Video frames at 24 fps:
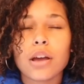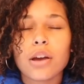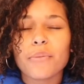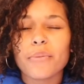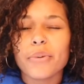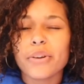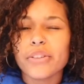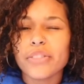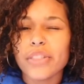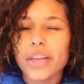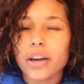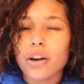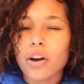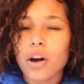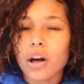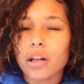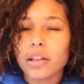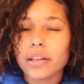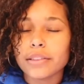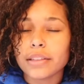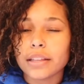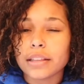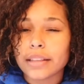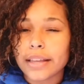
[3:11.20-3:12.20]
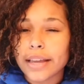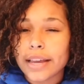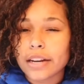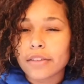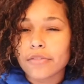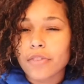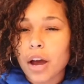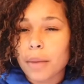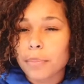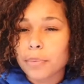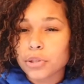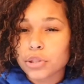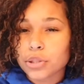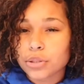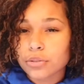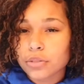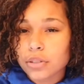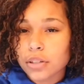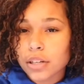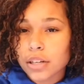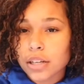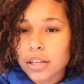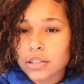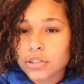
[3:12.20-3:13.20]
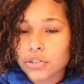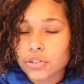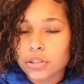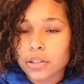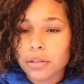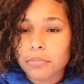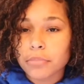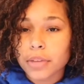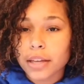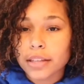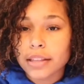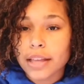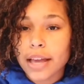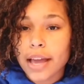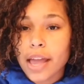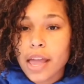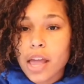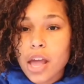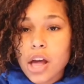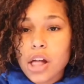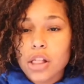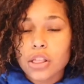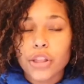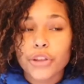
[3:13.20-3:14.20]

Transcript: what do they call it, the land of opportunities or something like that.